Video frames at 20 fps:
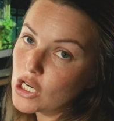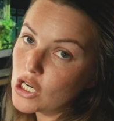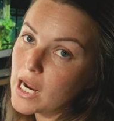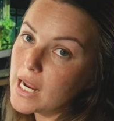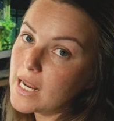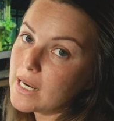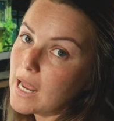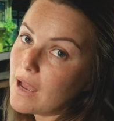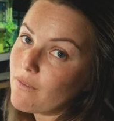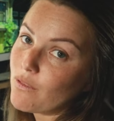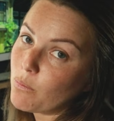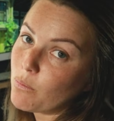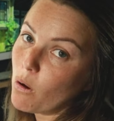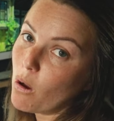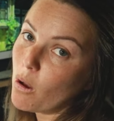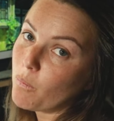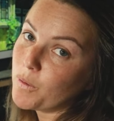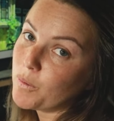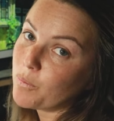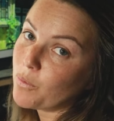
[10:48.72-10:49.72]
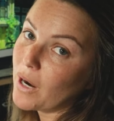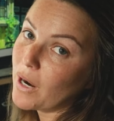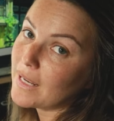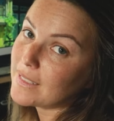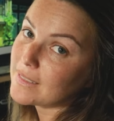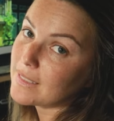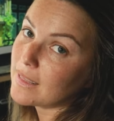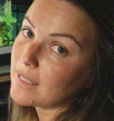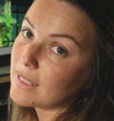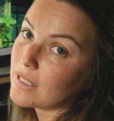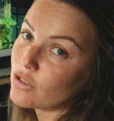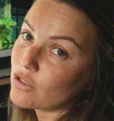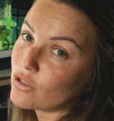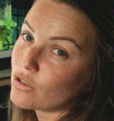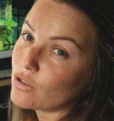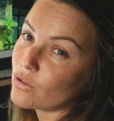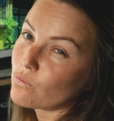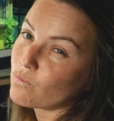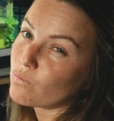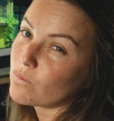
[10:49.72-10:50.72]
try and have them all be brass. I think it
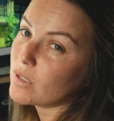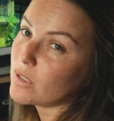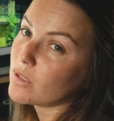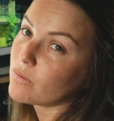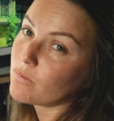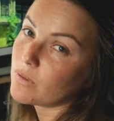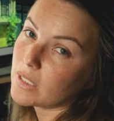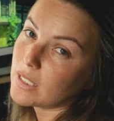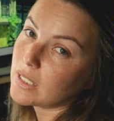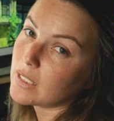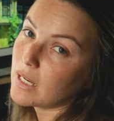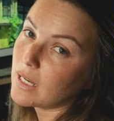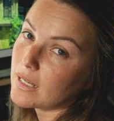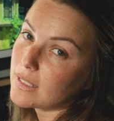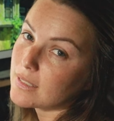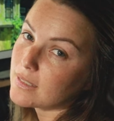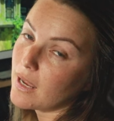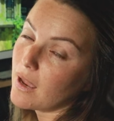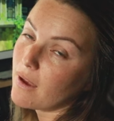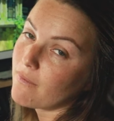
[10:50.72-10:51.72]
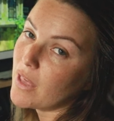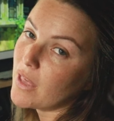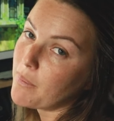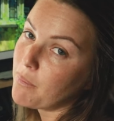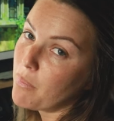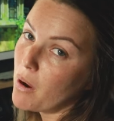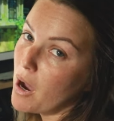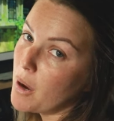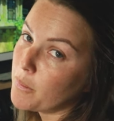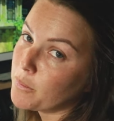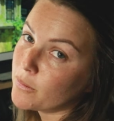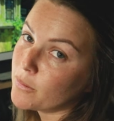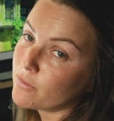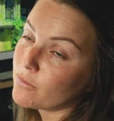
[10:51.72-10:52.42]
just looks really, really nice to have that pop